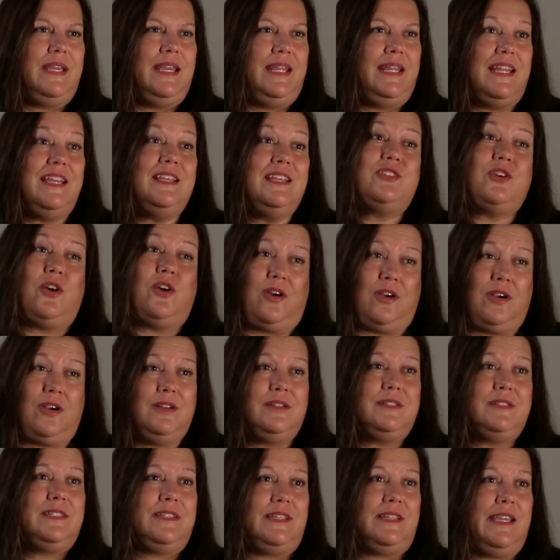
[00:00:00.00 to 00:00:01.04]
It is
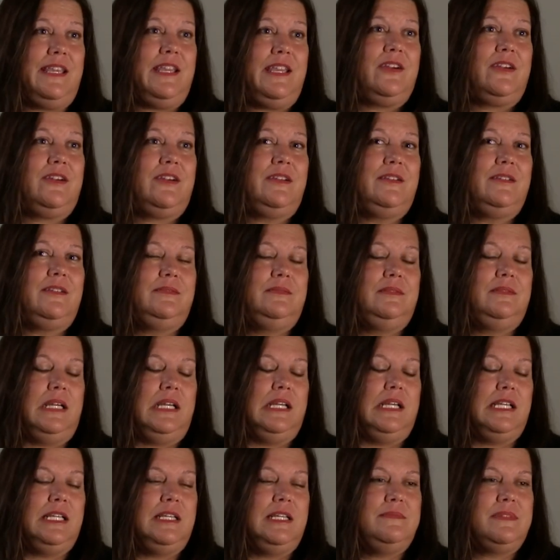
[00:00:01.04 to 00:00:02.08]
hard to hear
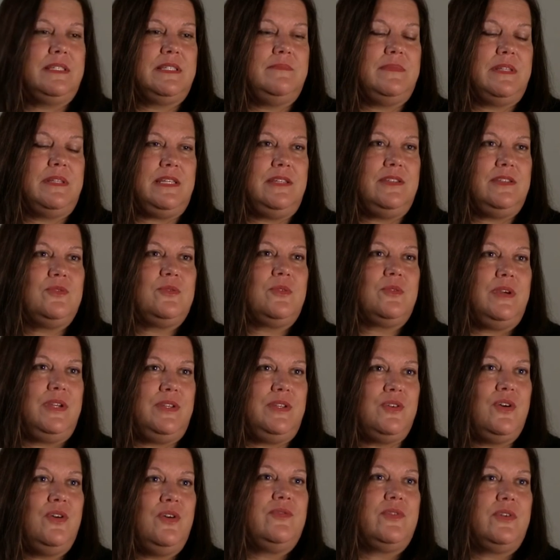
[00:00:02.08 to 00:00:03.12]
um, some of these
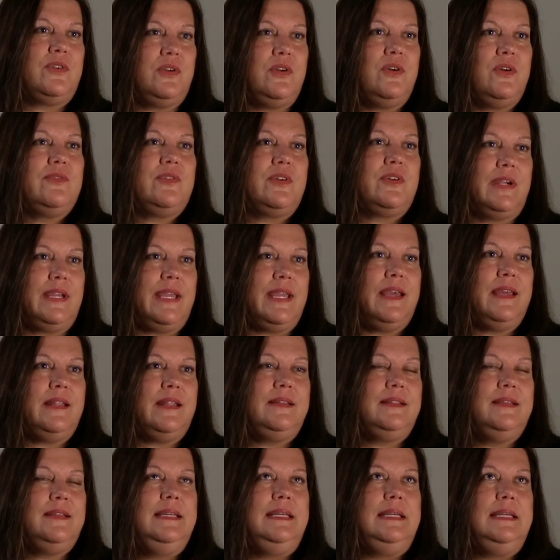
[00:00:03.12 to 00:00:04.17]
stories over and over
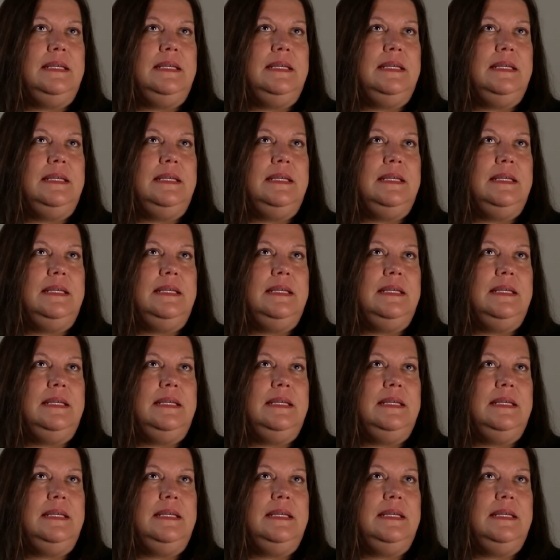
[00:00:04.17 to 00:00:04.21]
again,